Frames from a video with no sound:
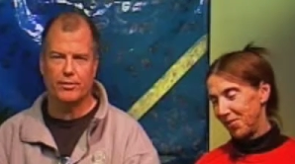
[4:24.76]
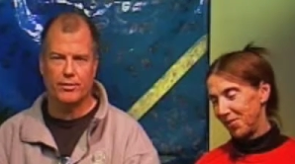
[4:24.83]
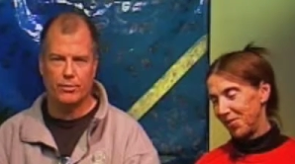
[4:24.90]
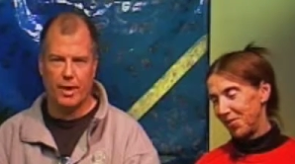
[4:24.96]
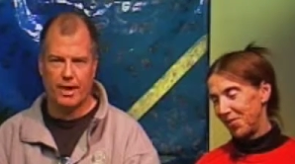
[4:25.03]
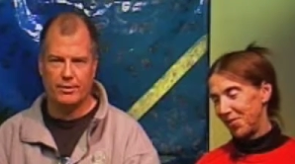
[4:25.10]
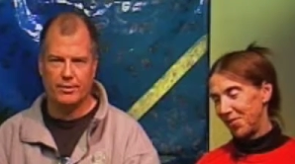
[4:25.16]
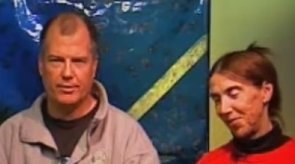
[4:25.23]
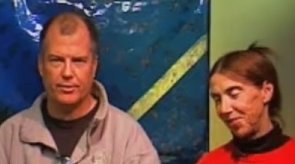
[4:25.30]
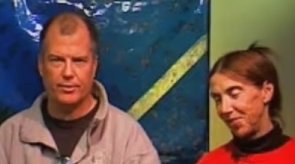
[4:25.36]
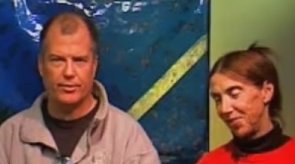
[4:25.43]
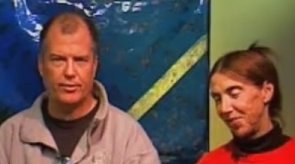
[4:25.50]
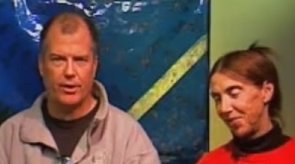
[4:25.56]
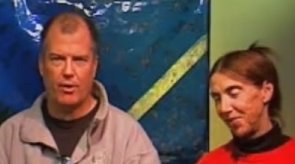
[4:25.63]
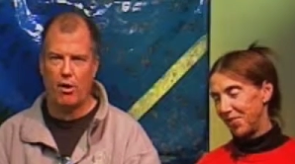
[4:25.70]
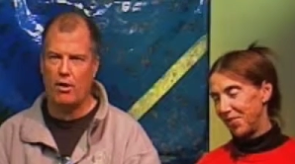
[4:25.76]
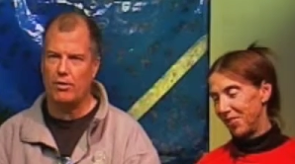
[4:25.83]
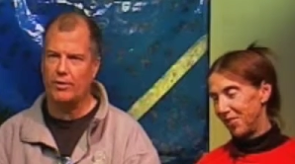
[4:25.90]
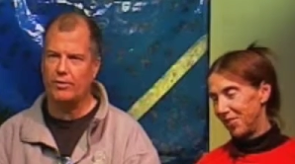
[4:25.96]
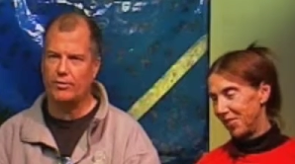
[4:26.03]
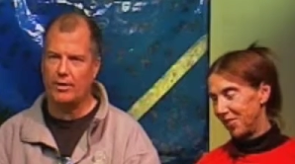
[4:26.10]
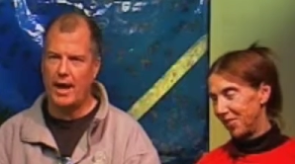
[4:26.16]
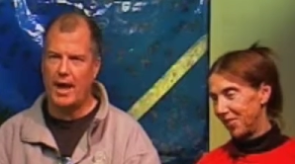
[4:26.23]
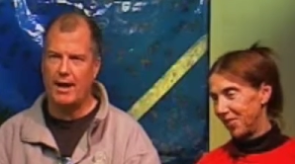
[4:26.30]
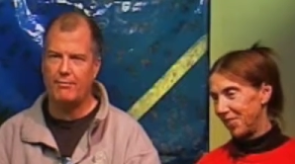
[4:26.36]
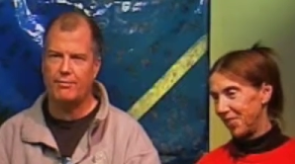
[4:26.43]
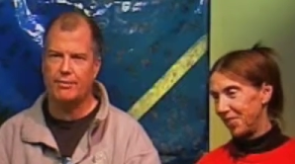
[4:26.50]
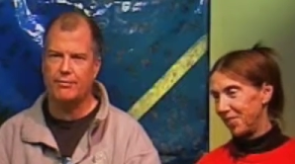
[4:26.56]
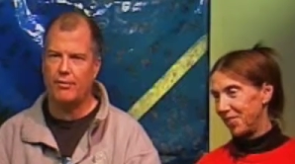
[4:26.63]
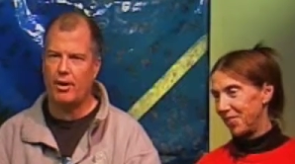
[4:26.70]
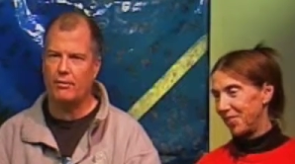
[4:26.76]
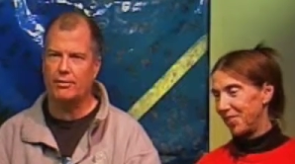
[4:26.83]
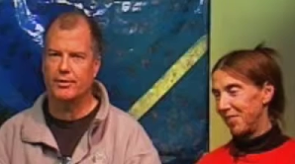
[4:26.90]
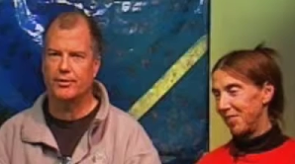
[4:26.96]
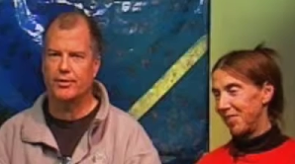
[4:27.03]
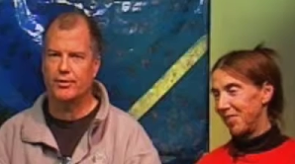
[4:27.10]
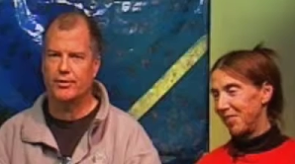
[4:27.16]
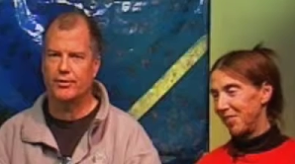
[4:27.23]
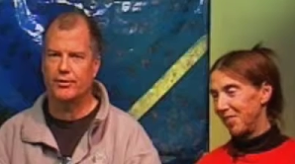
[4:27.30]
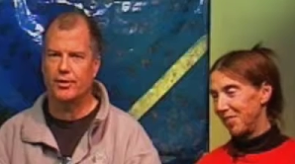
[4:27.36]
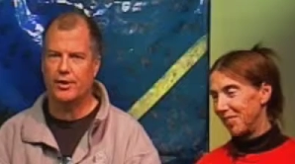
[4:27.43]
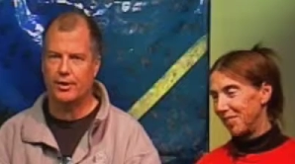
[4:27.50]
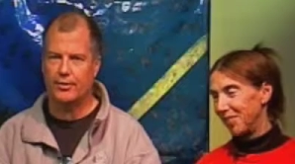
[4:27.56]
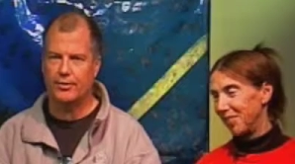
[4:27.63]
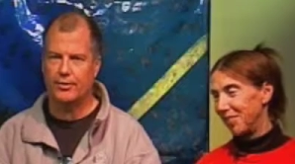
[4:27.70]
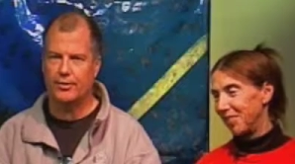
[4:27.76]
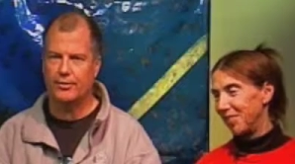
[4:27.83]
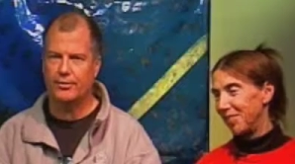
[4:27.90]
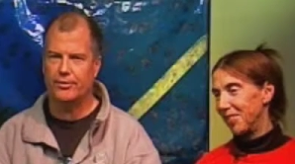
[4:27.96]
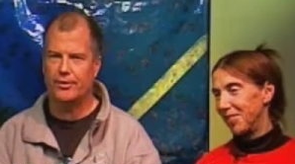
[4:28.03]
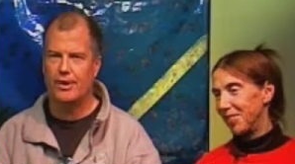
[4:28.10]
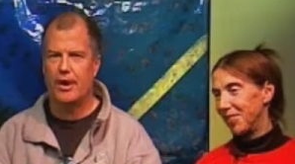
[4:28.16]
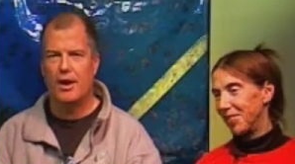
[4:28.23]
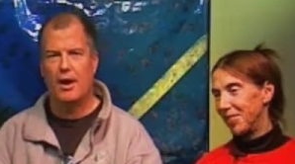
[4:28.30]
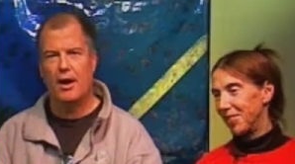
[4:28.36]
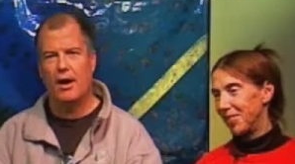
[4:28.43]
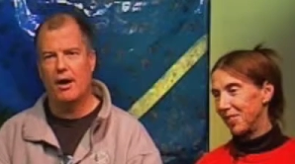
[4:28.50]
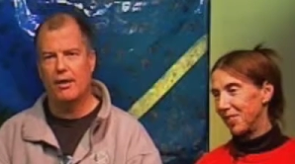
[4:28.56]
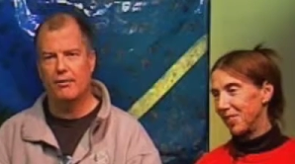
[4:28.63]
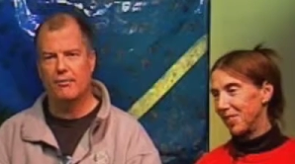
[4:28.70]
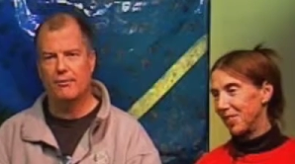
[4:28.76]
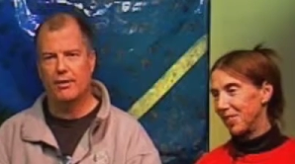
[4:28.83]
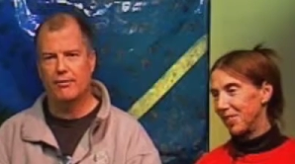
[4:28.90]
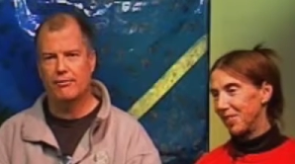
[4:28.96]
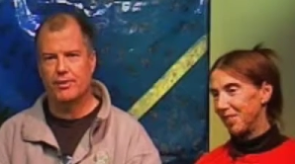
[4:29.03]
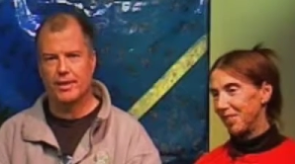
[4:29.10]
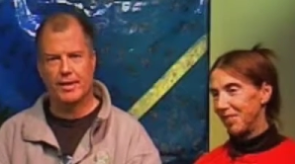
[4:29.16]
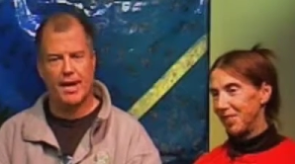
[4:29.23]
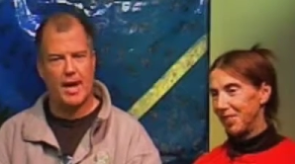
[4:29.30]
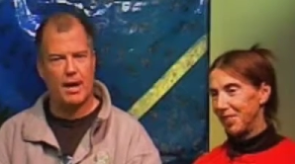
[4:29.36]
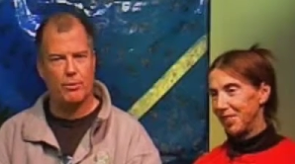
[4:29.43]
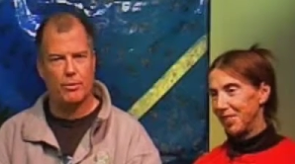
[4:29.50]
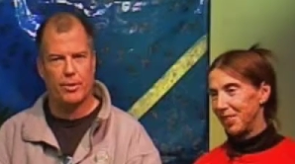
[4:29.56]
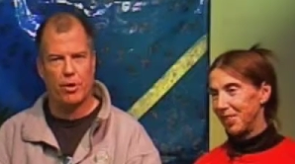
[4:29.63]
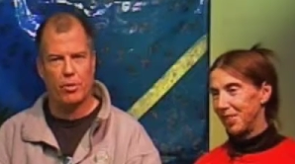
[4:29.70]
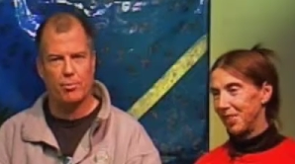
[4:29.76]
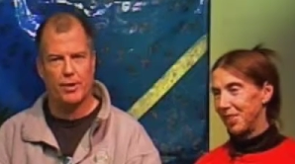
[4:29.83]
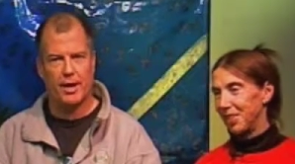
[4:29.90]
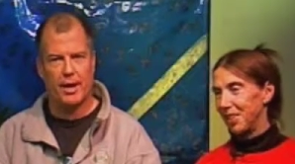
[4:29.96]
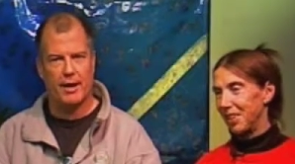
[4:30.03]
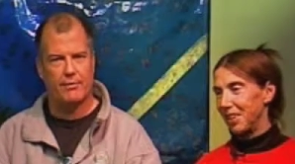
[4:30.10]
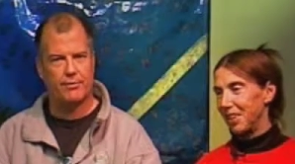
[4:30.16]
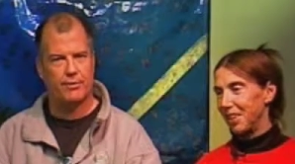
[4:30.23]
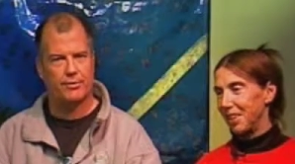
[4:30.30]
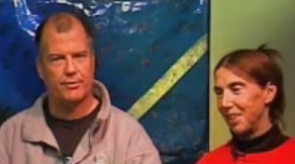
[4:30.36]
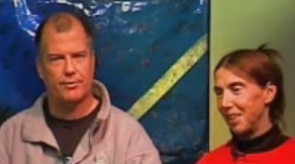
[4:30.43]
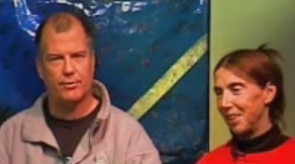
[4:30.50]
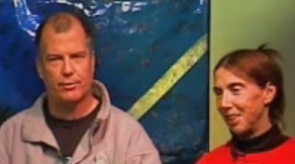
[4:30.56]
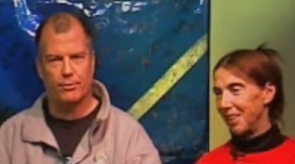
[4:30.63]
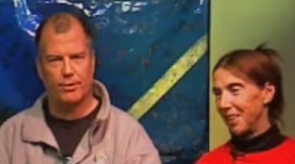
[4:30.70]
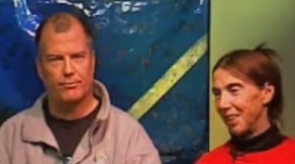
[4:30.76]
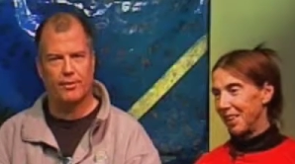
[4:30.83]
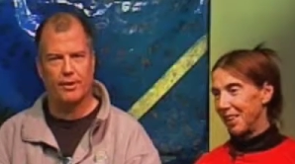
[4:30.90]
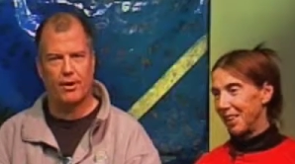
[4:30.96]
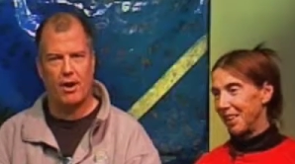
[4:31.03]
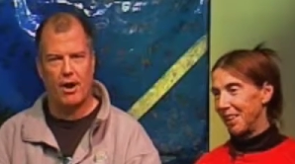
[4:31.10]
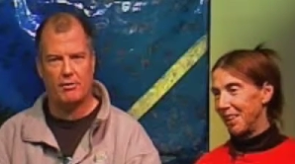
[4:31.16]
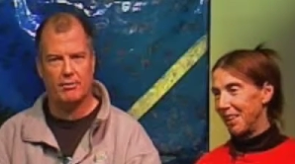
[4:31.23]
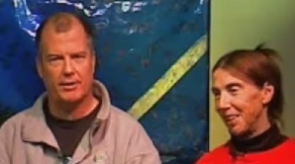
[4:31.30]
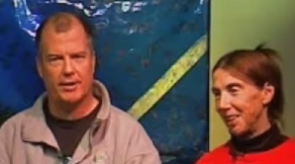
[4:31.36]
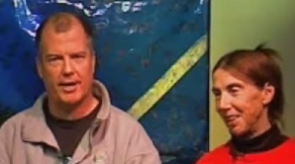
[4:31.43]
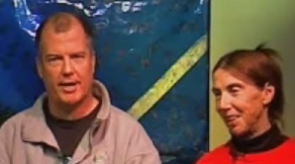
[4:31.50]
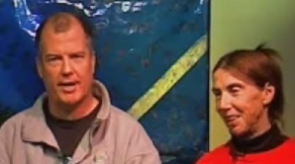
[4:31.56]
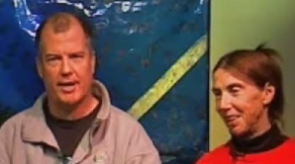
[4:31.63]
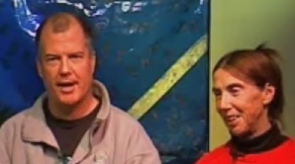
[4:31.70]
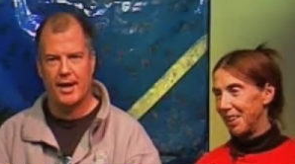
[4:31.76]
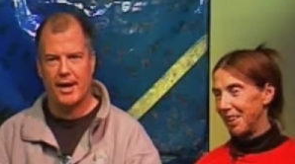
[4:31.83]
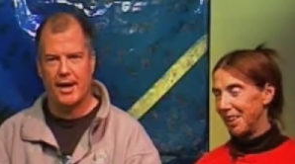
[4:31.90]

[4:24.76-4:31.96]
Speaker 1: of directors and all the staff and volunteers and interns of VCAT, we hope you have a terrific holiday